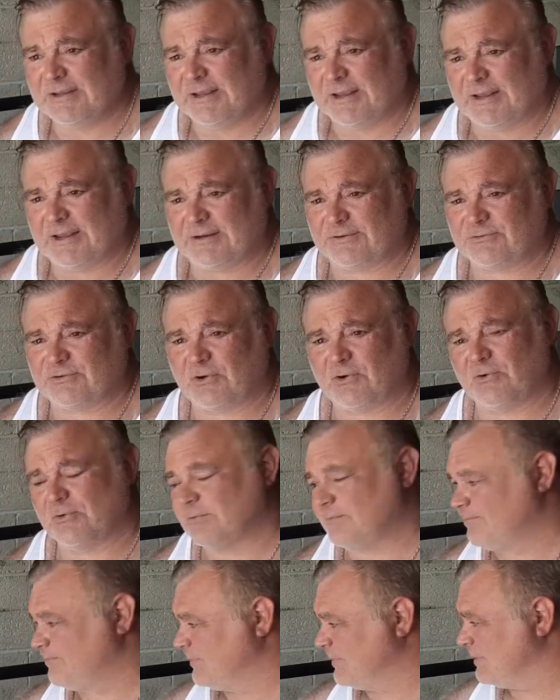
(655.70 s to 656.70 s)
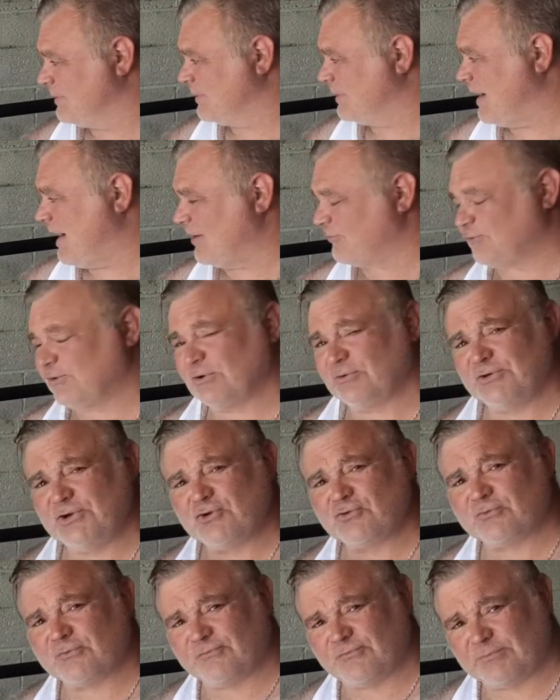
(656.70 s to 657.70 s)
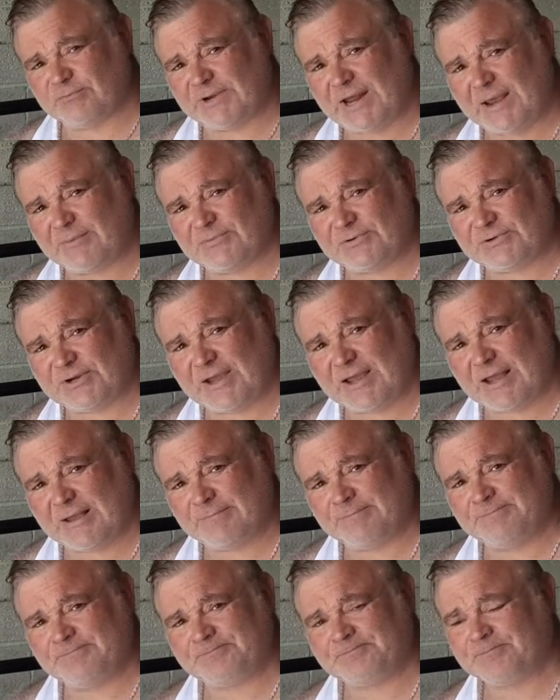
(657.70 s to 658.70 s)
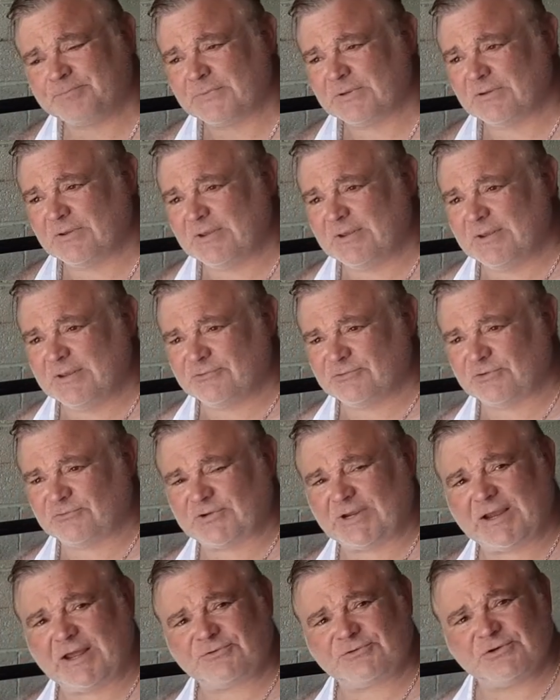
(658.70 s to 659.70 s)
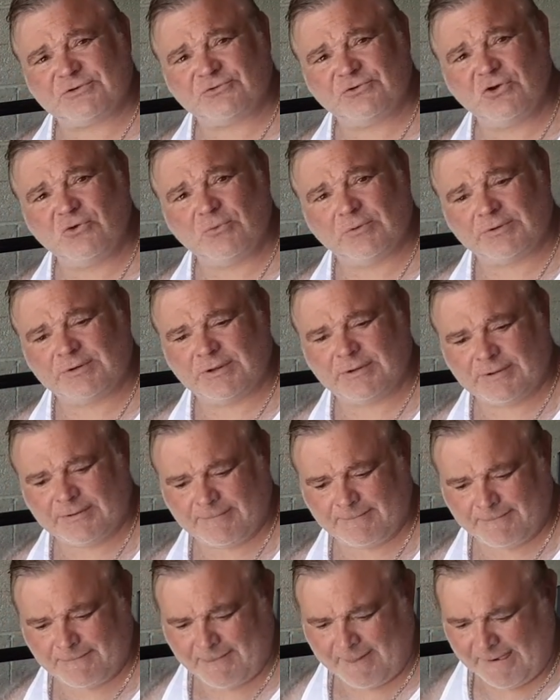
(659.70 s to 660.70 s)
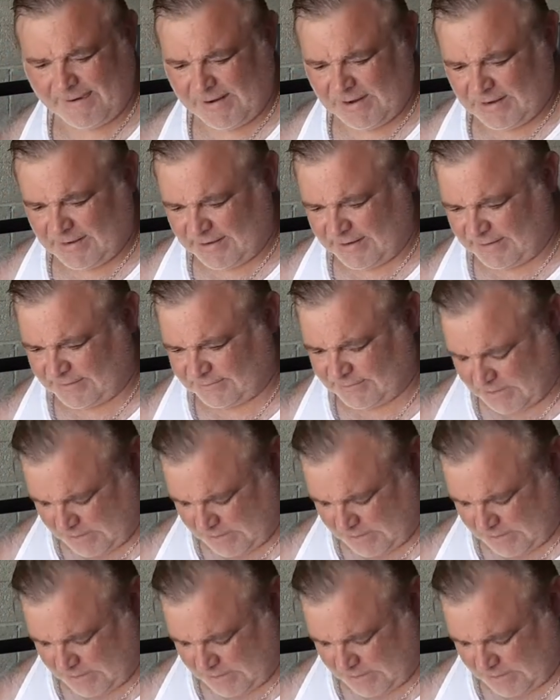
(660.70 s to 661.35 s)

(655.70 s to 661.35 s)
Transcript: and so I still use them from time to time since I got this new one. And